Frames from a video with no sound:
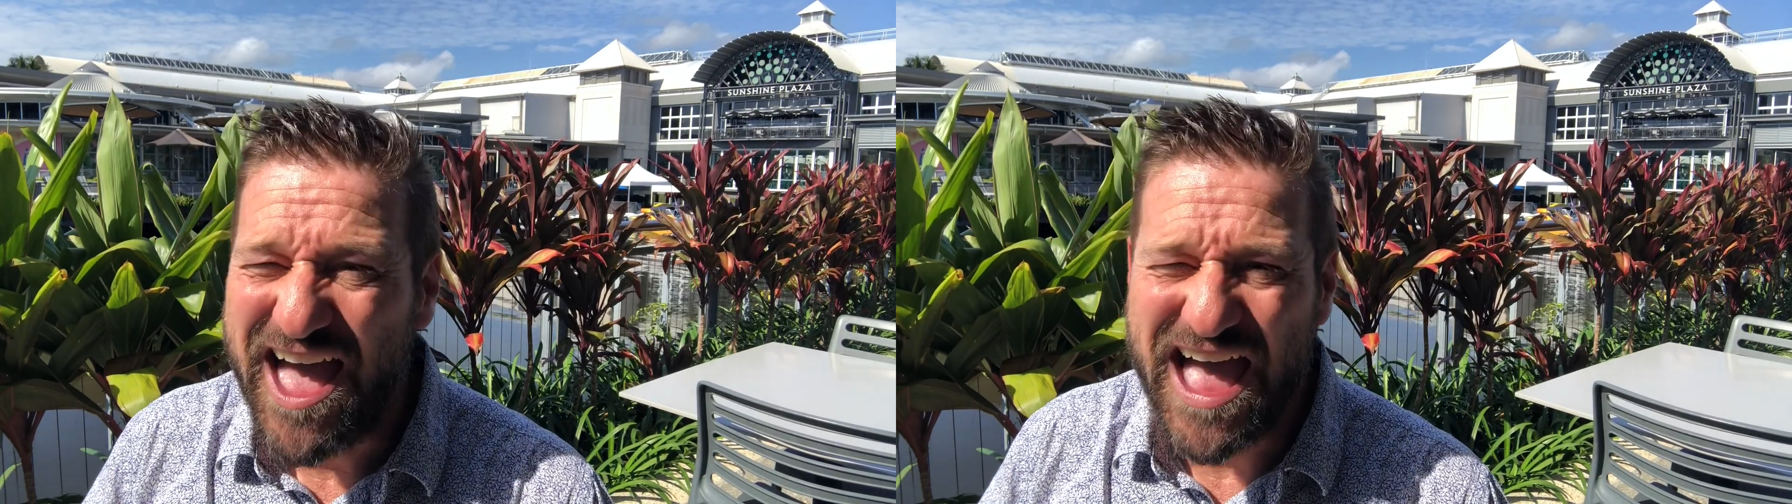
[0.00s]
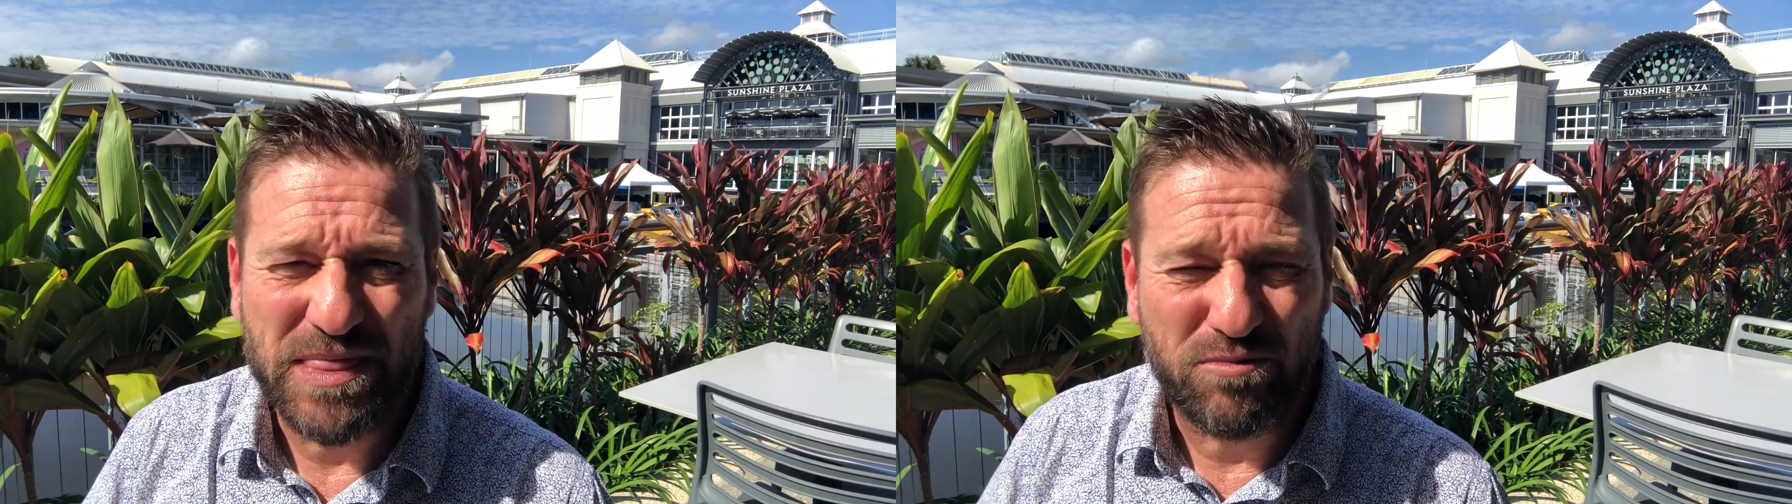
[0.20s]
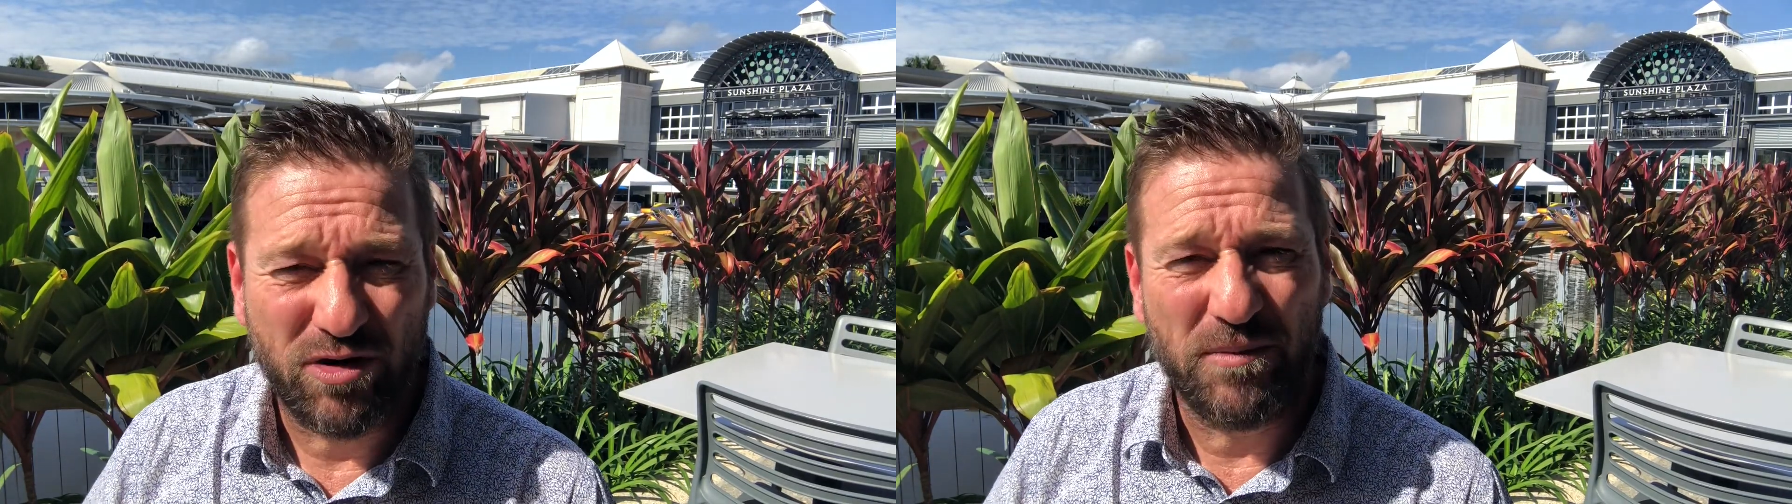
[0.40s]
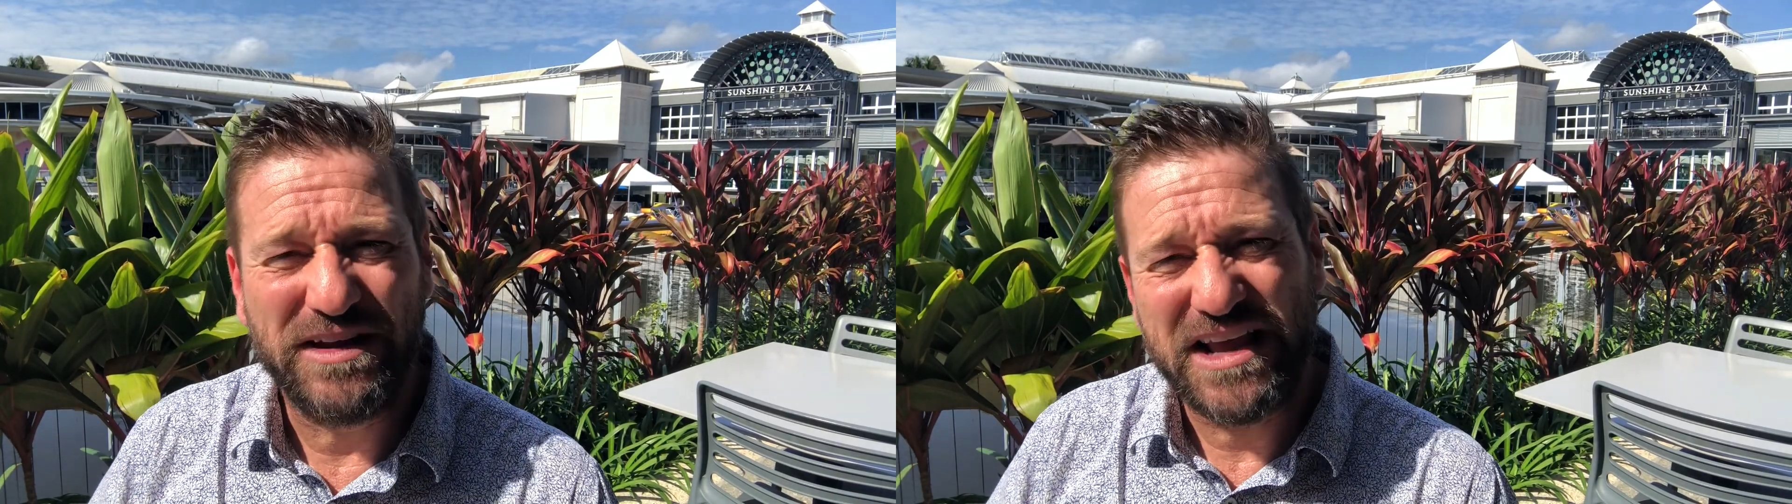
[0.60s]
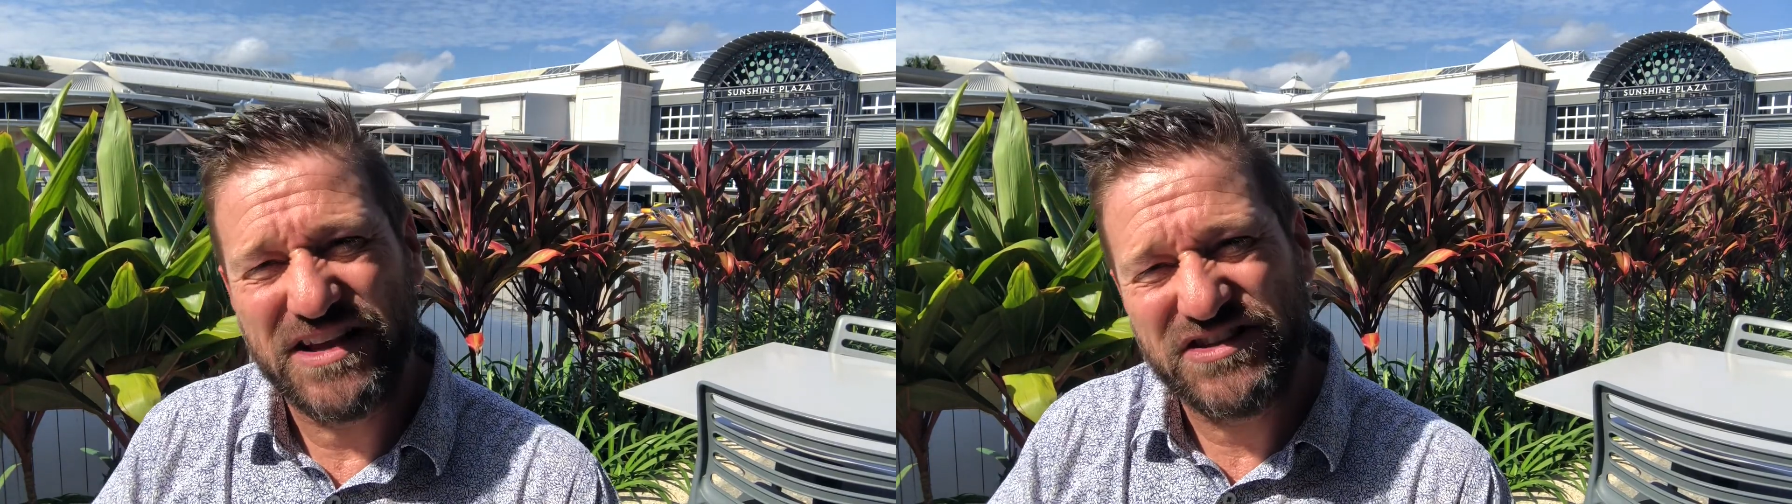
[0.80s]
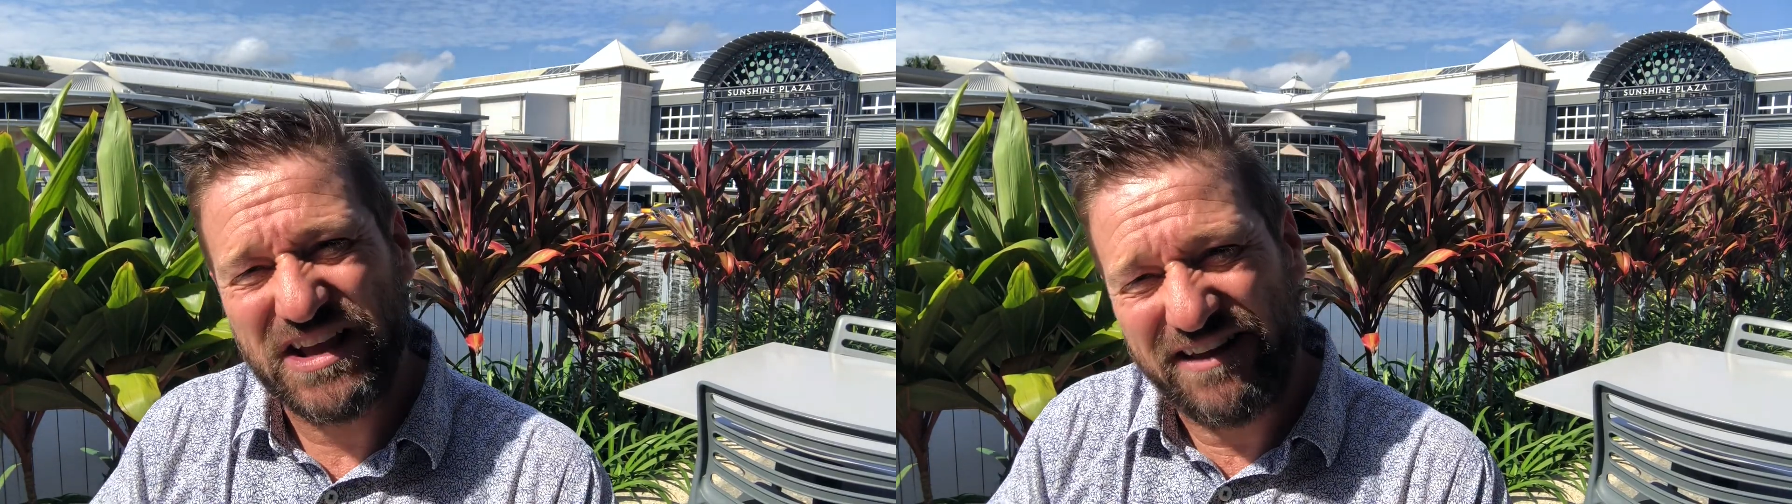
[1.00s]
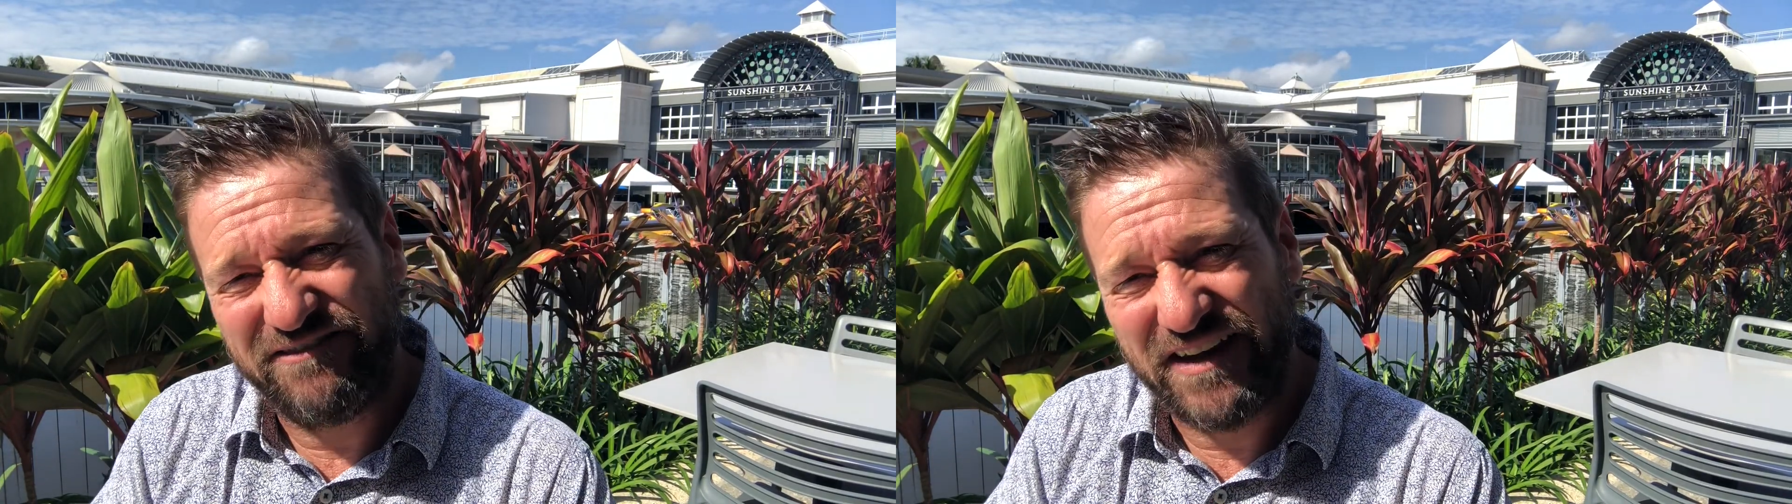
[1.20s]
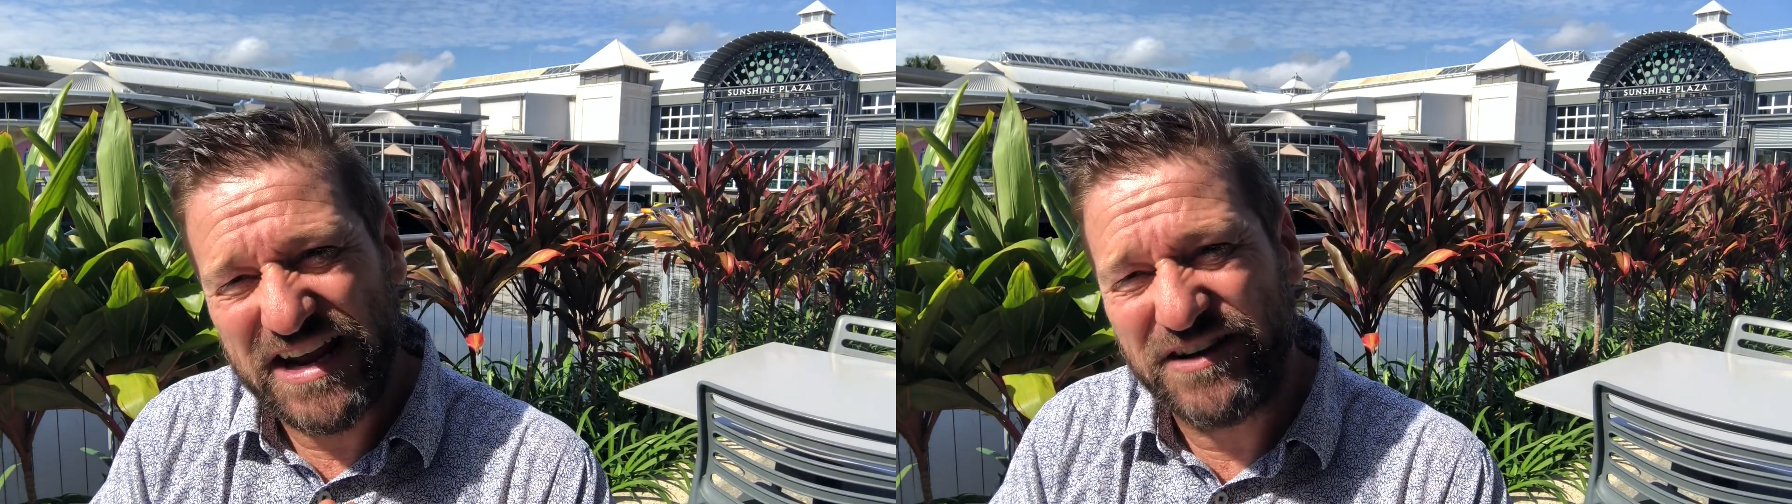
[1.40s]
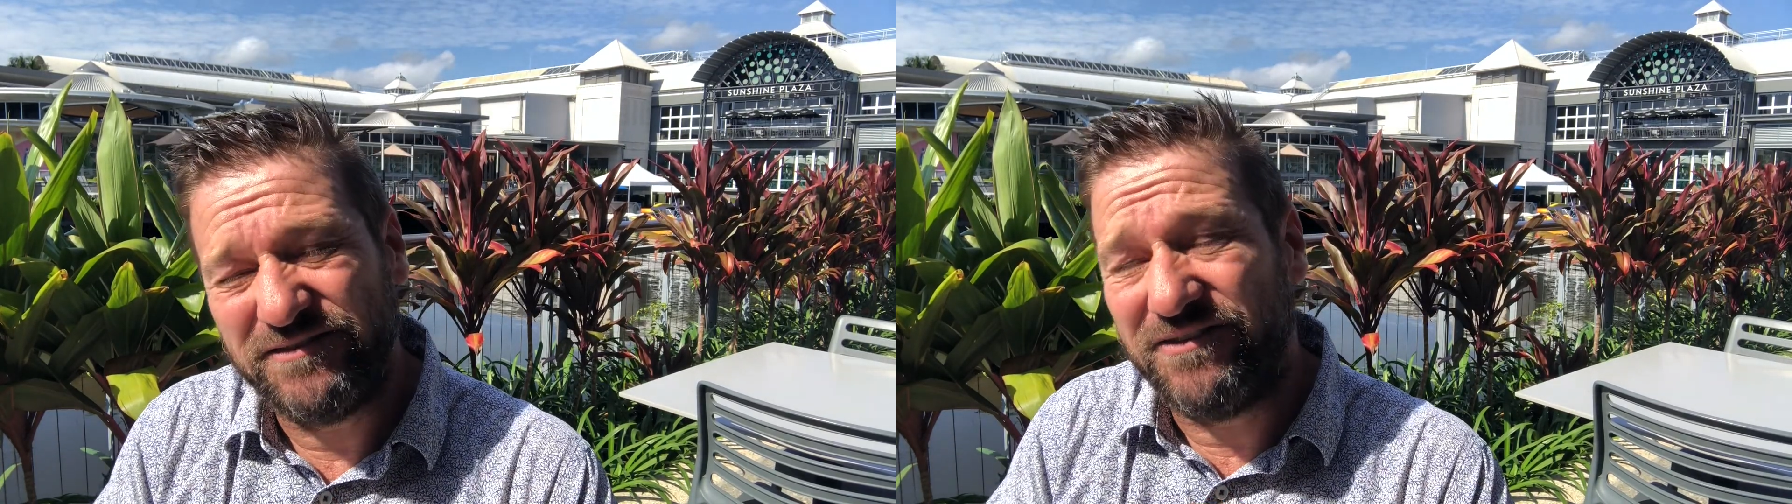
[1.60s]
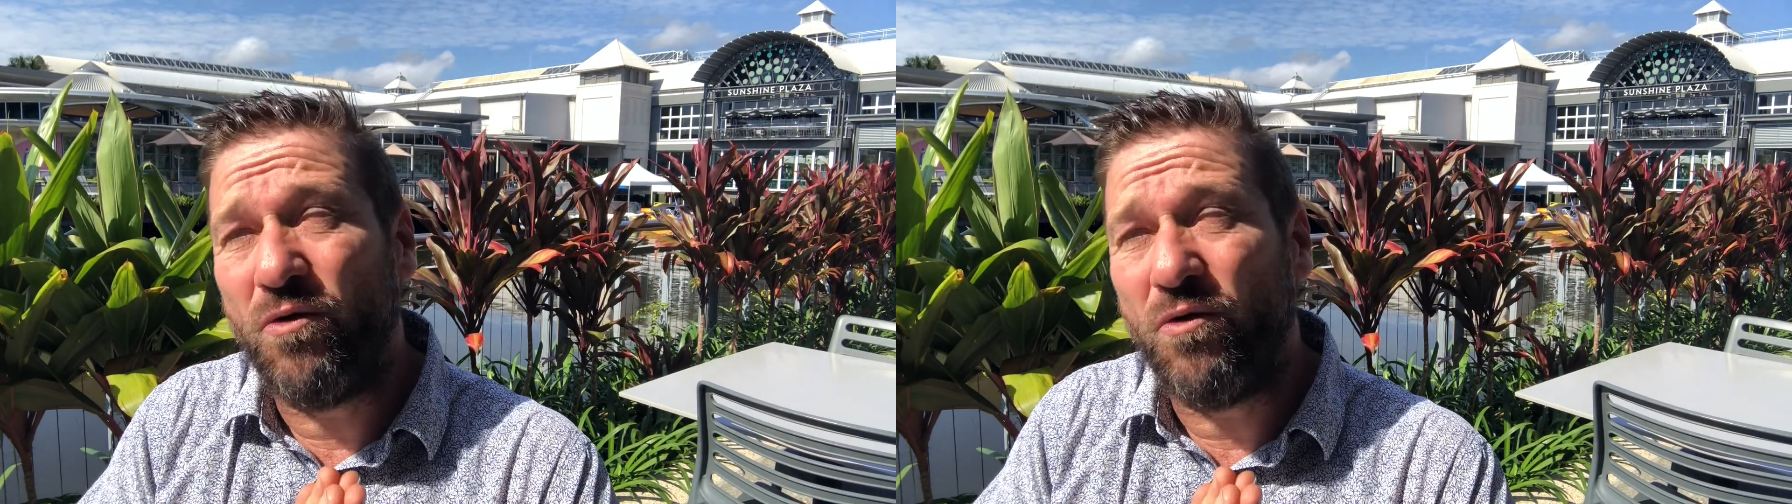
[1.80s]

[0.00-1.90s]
and the property has sat vacant for